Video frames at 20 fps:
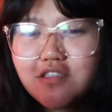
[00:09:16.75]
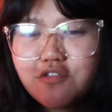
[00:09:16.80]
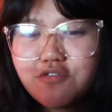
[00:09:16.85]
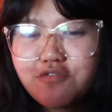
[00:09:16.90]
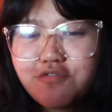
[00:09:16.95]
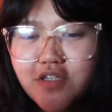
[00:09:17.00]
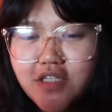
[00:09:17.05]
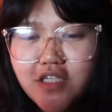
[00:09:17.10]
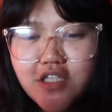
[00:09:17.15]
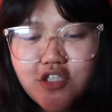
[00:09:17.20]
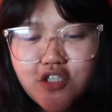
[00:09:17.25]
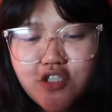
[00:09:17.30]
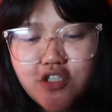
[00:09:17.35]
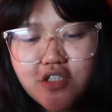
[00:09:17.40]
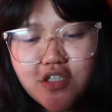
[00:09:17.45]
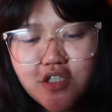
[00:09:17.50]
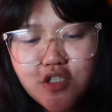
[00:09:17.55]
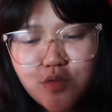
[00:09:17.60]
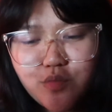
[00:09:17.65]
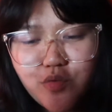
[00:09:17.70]
to finish
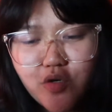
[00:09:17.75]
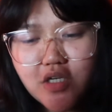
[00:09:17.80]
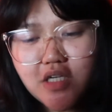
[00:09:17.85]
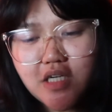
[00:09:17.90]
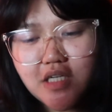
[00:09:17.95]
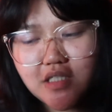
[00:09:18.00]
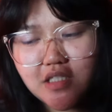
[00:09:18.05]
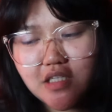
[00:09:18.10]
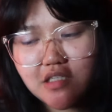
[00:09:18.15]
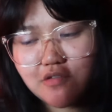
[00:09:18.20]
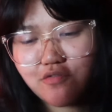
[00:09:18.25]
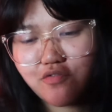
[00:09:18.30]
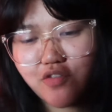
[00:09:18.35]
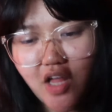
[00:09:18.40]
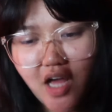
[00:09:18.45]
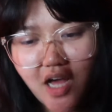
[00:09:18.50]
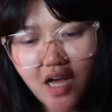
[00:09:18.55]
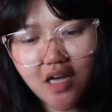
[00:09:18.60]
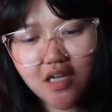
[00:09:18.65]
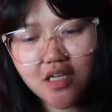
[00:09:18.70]
this book in this
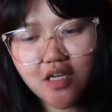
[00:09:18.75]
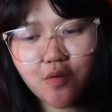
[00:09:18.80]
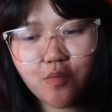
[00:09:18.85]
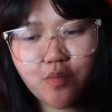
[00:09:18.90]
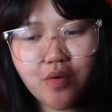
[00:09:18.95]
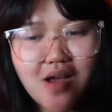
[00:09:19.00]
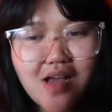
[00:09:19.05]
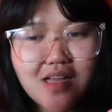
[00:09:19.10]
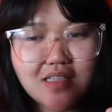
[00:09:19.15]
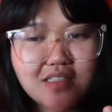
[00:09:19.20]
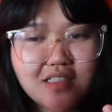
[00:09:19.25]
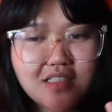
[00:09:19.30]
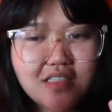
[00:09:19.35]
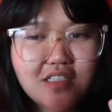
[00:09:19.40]
vlog, but